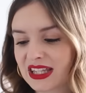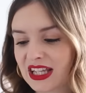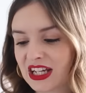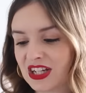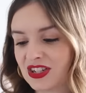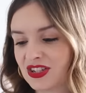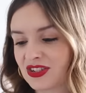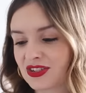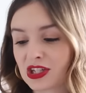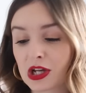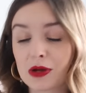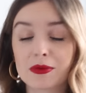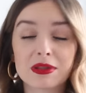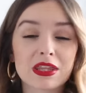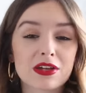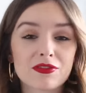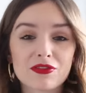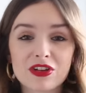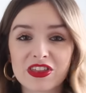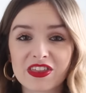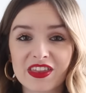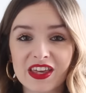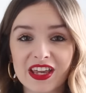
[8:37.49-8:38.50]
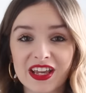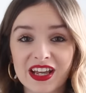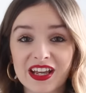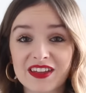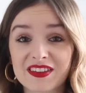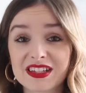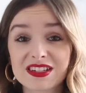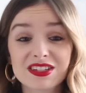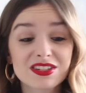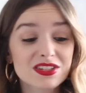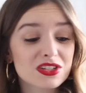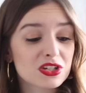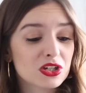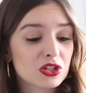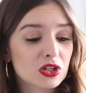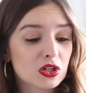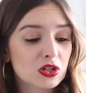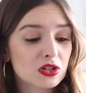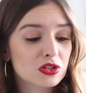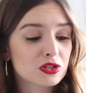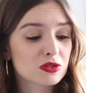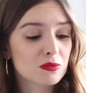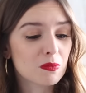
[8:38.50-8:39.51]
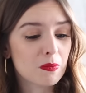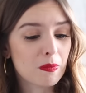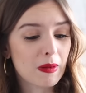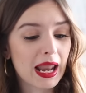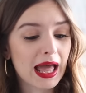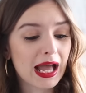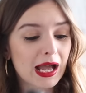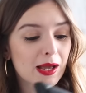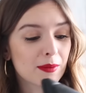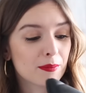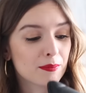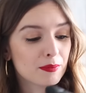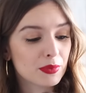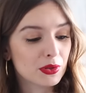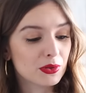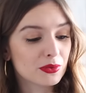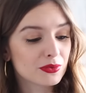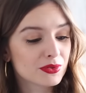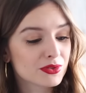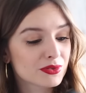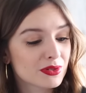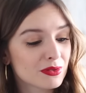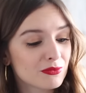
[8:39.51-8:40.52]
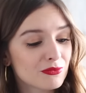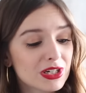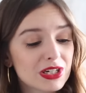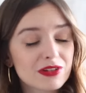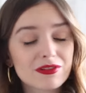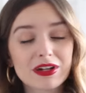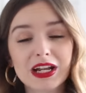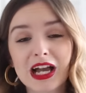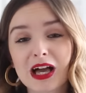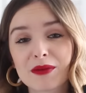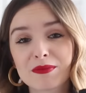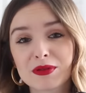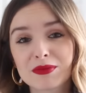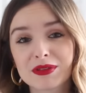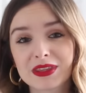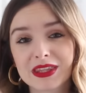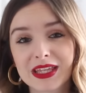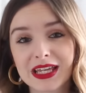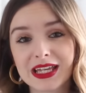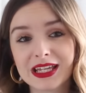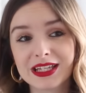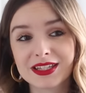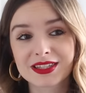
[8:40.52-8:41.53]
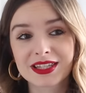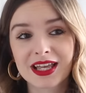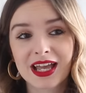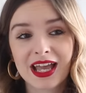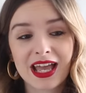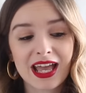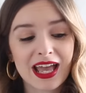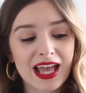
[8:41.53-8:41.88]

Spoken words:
They just go with everything, and they're just a good black boot, so I'm really, really happy with these,